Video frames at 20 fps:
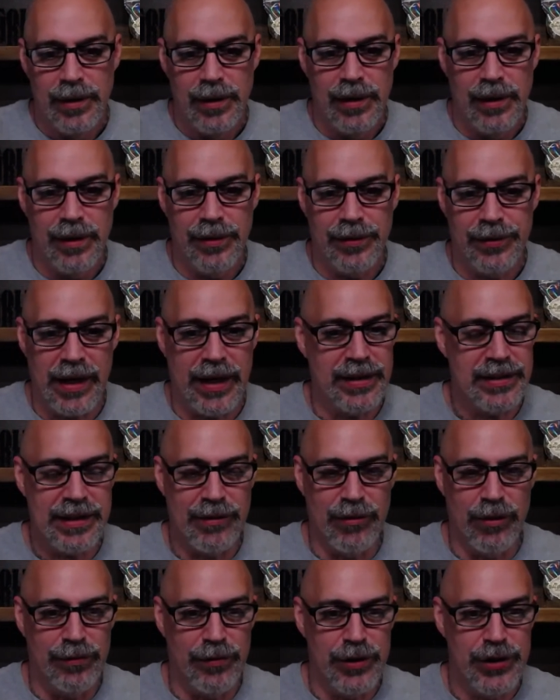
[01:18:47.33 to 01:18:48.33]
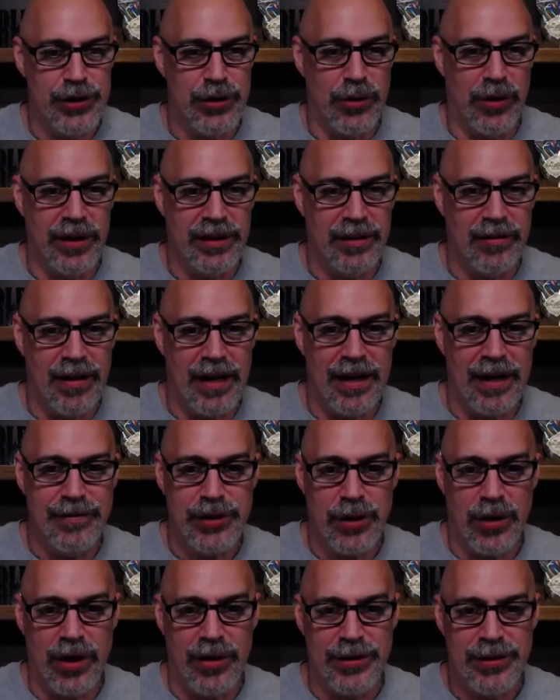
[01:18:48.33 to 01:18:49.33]
and thanks everyone for joining the live
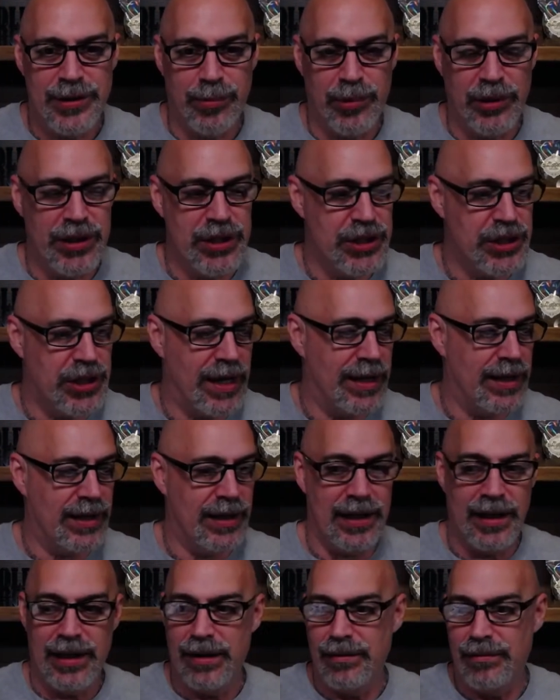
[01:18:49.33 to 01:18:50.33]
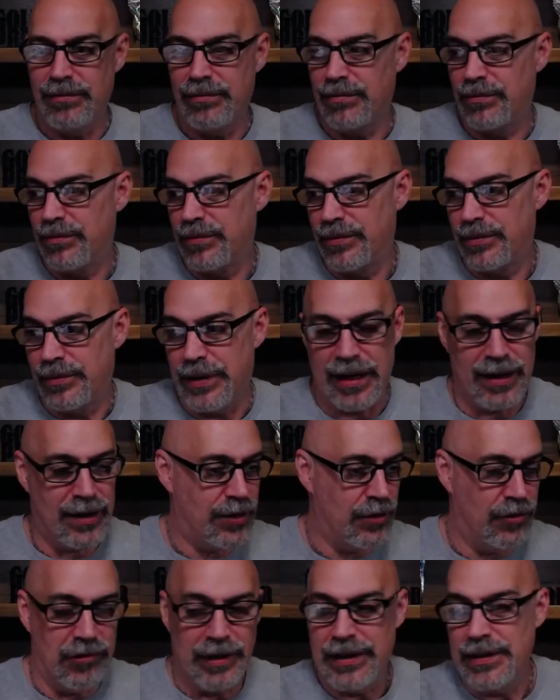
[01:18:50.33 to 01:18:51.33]
show. I always appreciate it. And thank
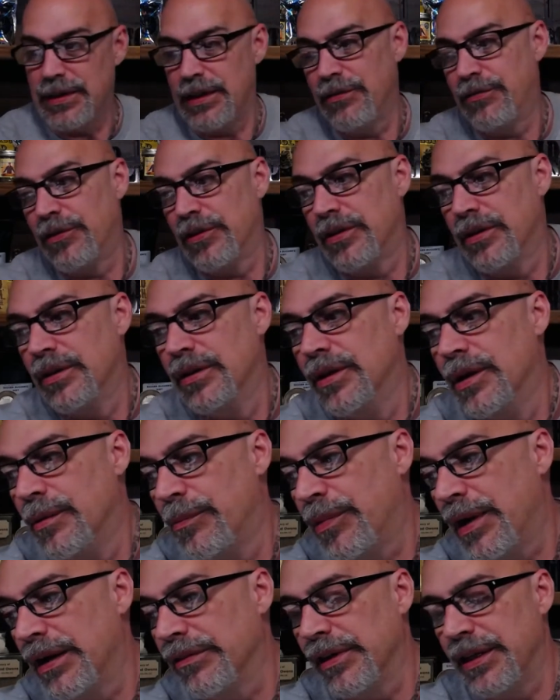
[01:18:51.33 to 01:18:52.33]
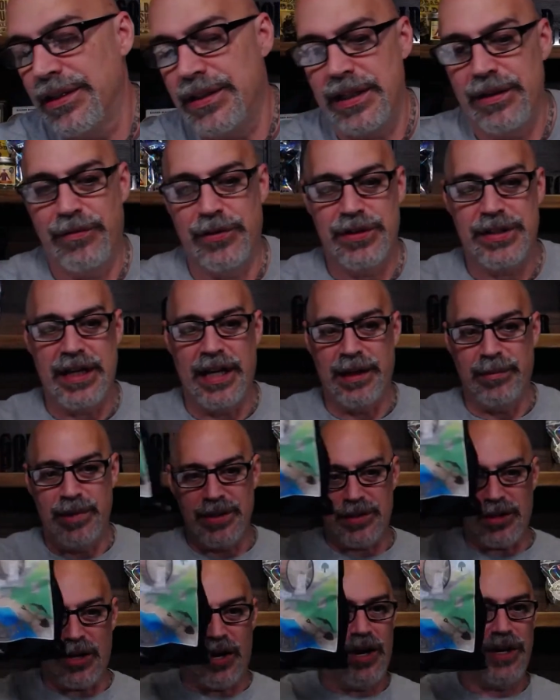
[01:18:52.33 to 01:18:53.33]
you, Brad Lacey, for sending me
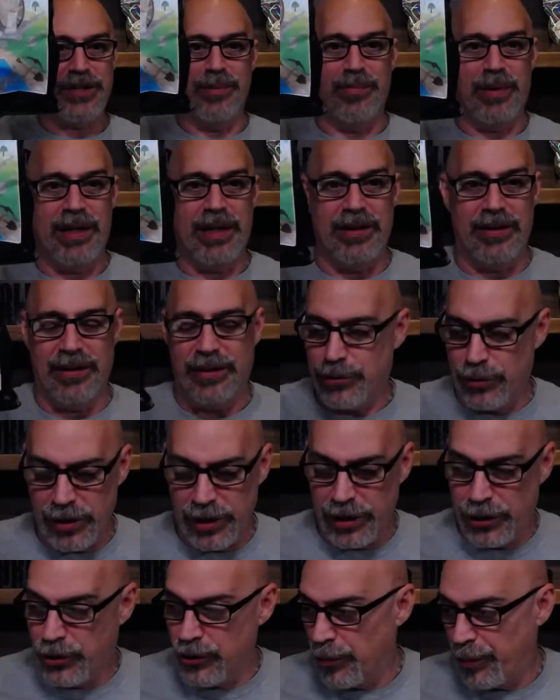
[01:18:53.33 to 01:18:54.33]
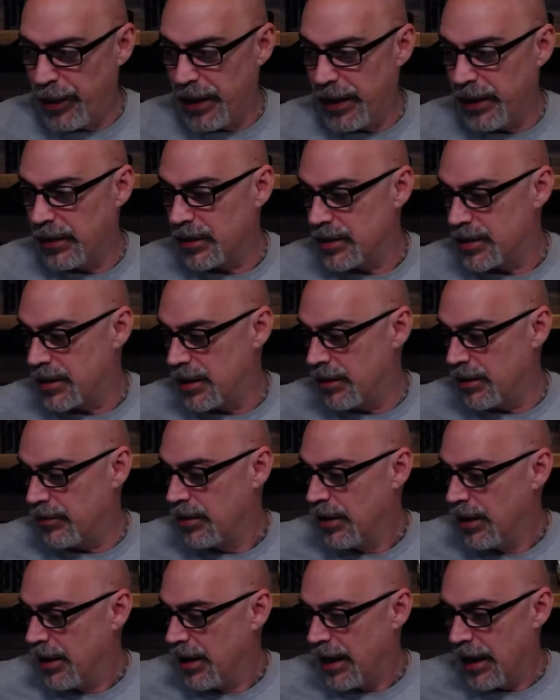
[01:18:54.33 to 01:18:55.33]
this awesome Paydirt. It's a really cool Paydirt. So,
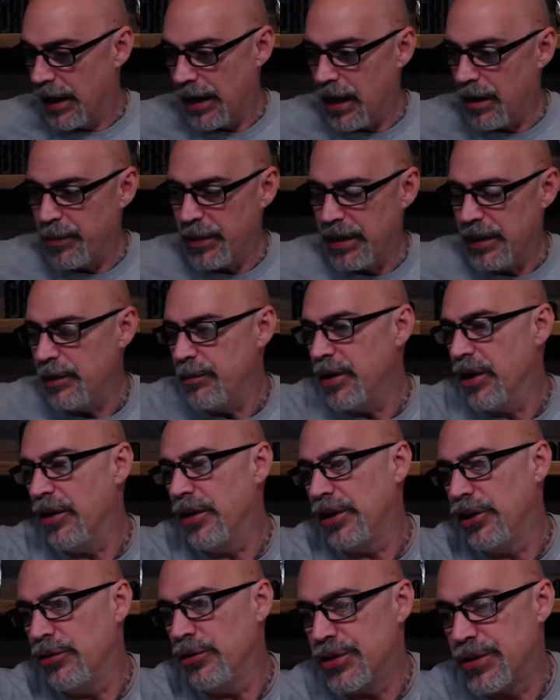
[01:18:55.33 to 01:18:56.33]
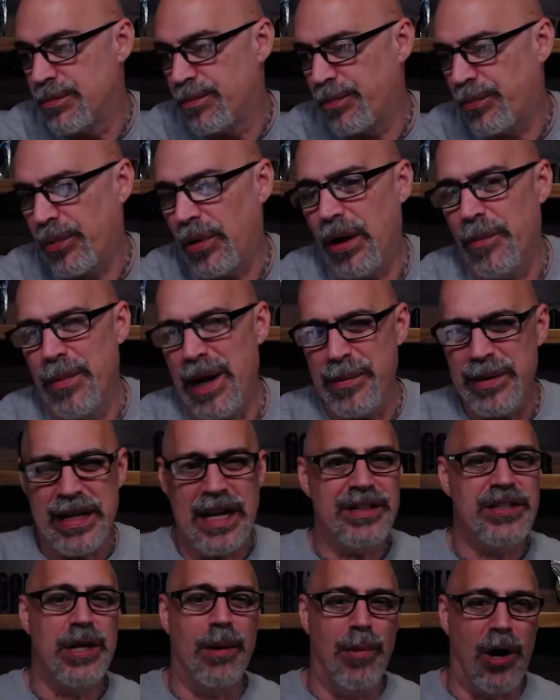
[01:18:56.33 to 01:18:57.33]
and I'll be emailing you, maybe
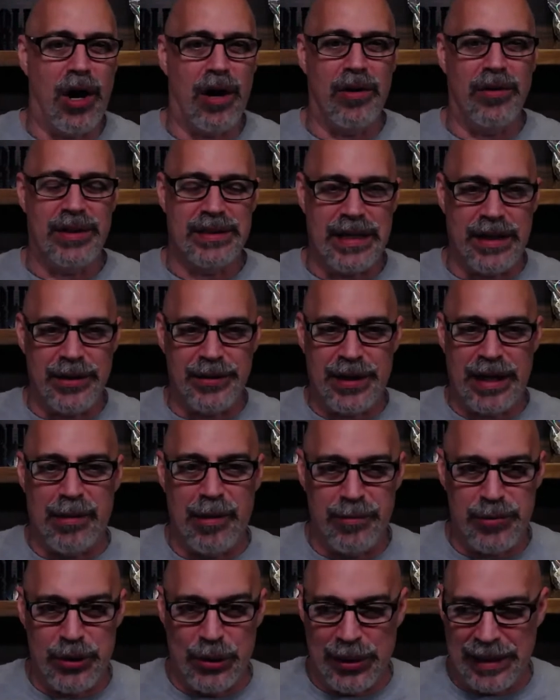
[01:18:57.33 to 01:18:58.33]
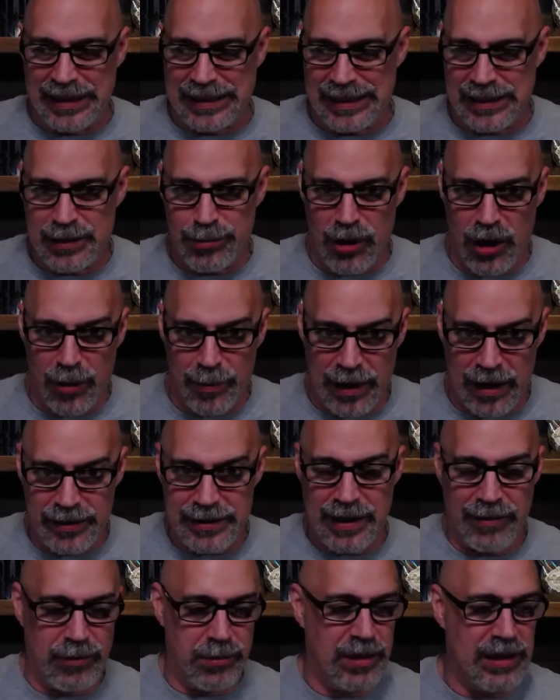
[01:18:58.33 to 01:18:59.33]
not tomorrow because I don't think I'm going to do anything tomorrow, but I'll
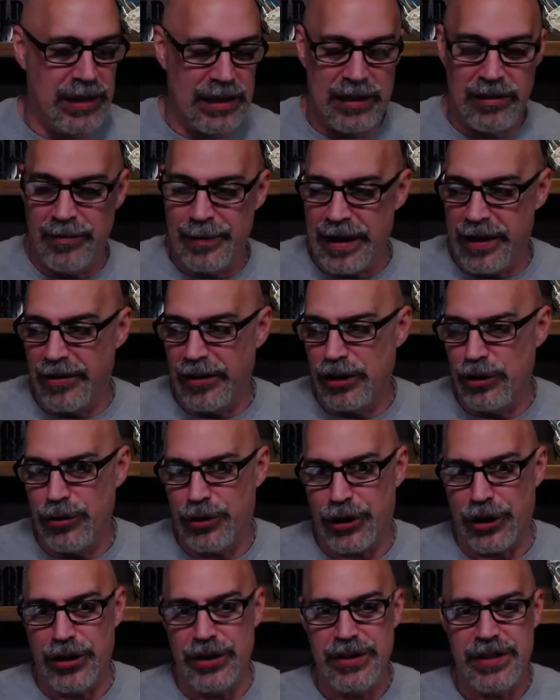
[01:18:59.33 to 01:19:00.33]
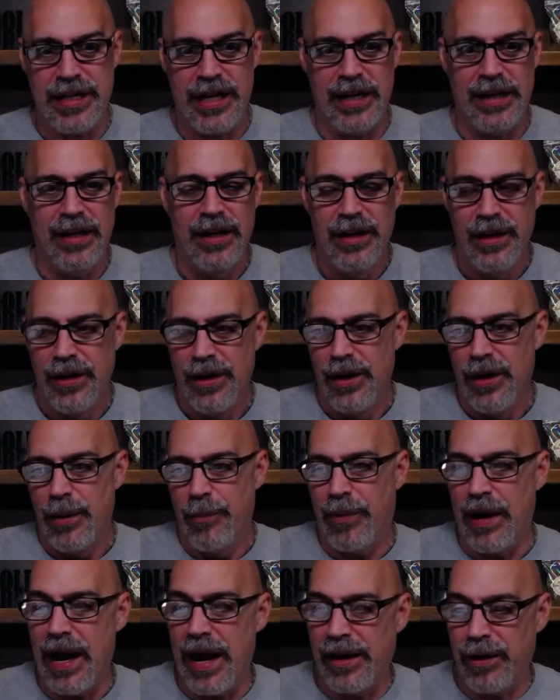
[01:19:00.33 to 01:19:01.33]
definitely be emailing you Thursday,
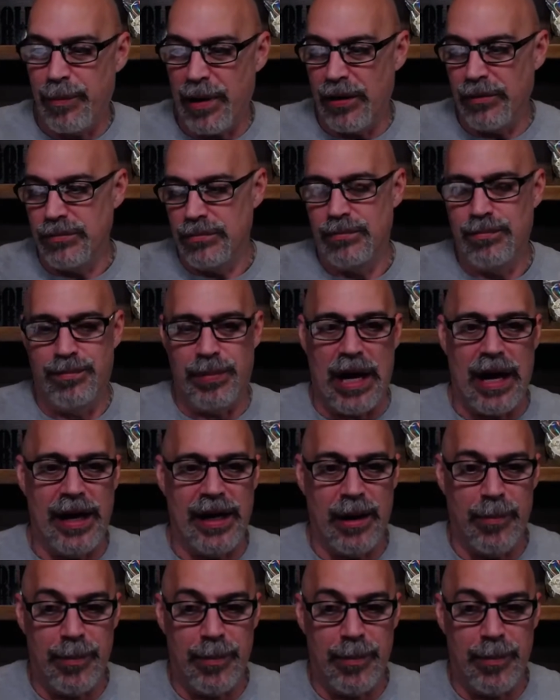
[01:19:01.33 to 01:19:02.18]
Brad, about buying a